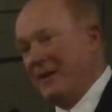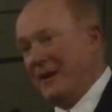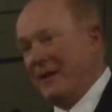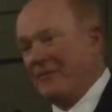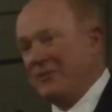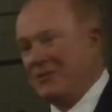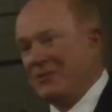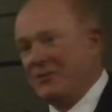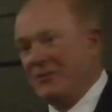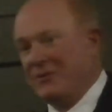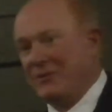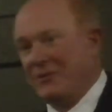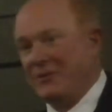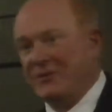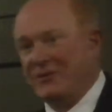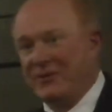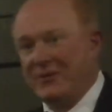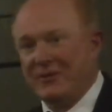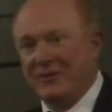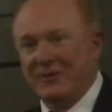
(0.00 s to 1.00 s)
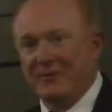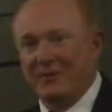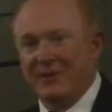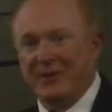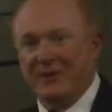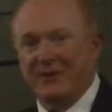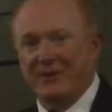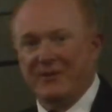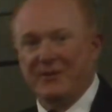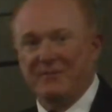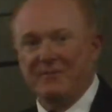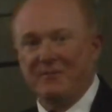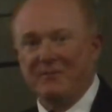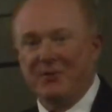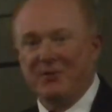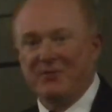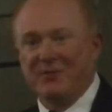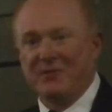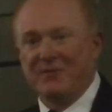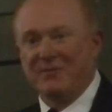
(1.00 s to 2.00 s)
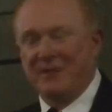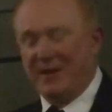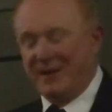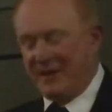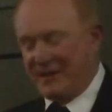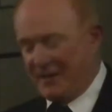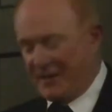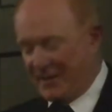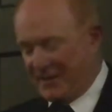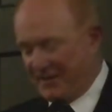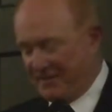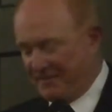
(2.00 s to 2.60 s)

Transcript: I was a little concerned because most of my